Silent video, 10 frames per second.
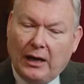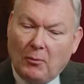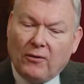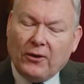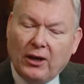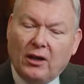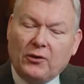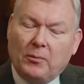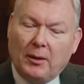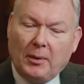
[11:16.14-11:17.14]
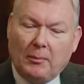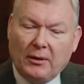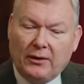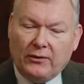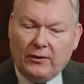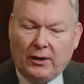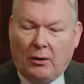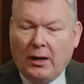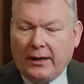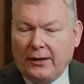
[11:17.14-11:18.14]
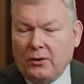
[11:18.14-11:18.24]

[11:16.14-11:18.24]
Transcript: I'm often asked by people is, can